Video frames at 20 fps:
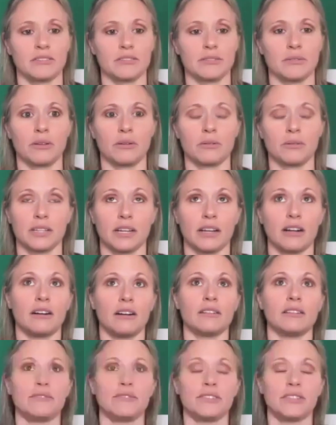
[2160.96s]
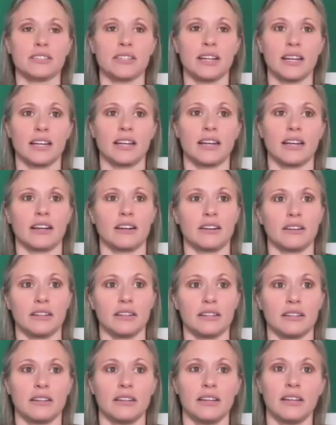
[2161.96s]
So those all of a sudden I
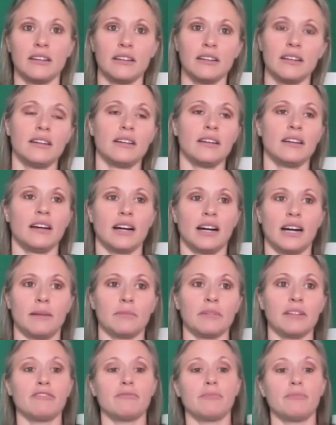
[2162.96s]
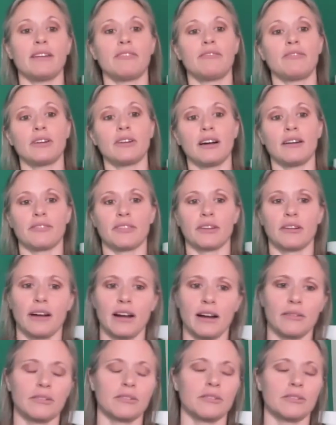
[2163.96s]
couldn't lift my foot off the
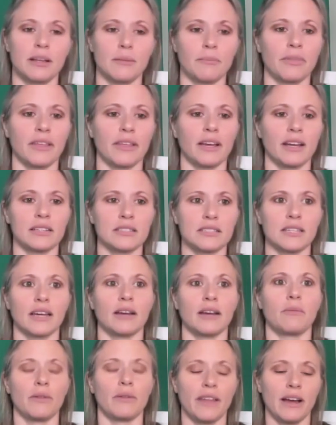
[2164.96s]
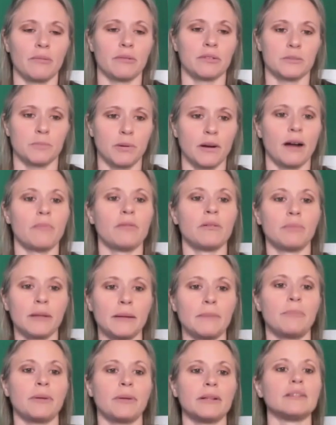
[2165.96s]
ground or something is well, that was probably
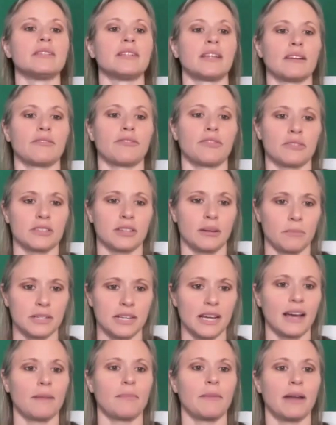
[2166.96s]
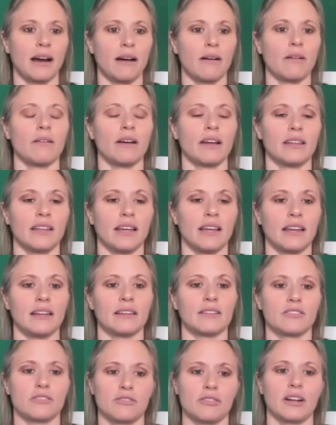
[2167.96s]
building for some time now. And then
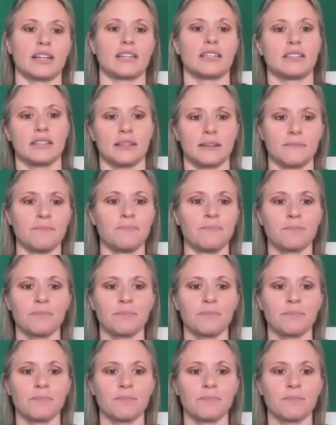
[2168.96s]
it's trying to